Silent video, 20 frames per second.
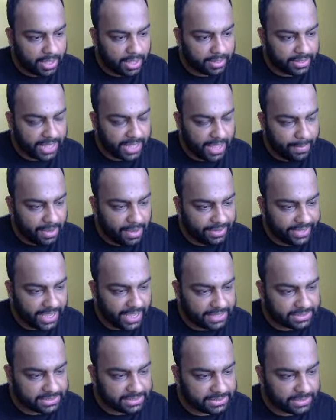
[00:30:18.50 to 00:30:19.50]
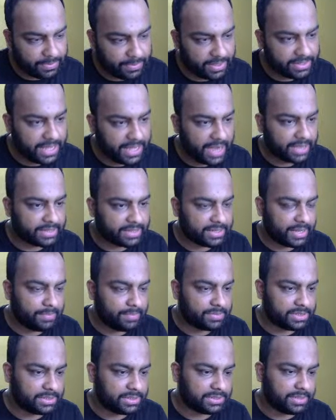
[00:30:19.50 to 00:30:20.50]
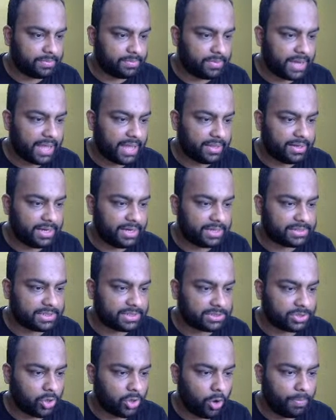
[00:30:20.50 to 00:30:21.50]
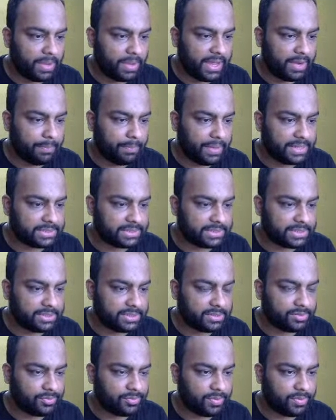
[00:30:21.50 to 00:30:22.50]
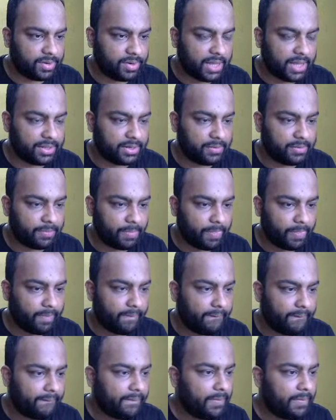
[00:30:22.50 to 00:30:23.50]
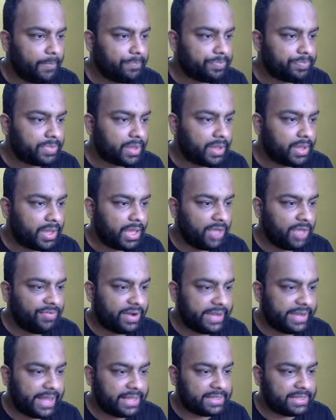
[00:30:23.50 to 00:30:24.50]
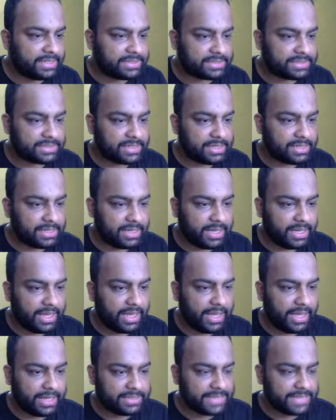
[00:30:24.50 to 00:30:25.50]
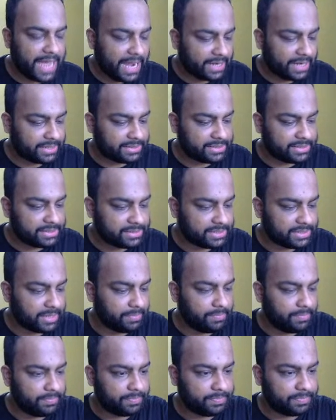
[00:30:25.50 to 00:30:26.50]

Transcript: same LTI system, exact same system, rather let's just copy and paste it. Rather, if I take this exact system,